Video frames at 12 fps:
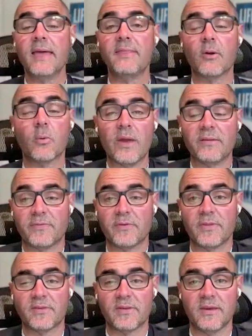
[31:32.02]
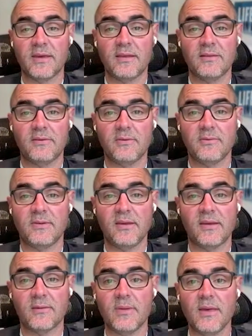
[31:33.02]
And they were waiting for this kid to
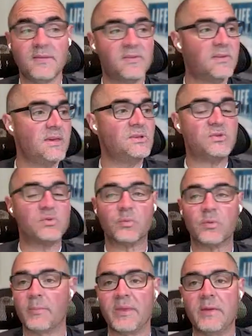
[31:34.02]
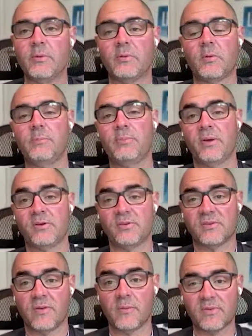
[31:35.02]
decommit. This kid he would tweet
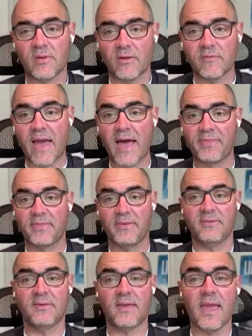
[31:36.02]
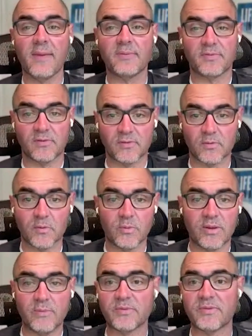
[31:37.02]
pictures of himself at these games at this school
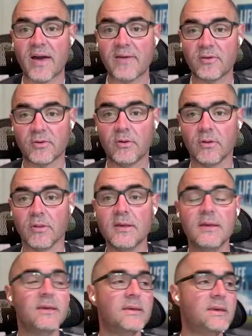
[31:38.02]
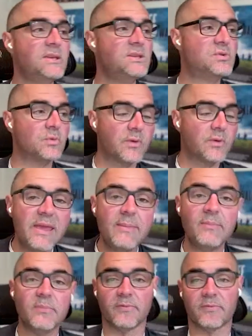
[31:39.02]
when he was 5 years old. He
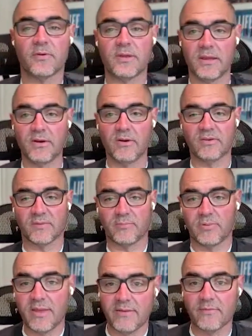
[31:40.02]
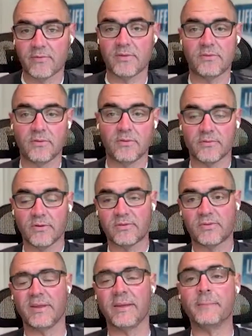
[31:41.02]
dreamed for years of playing for this
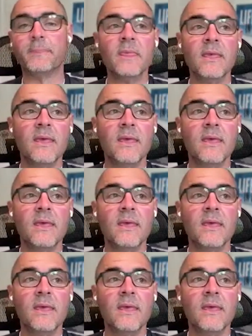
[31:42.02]
university.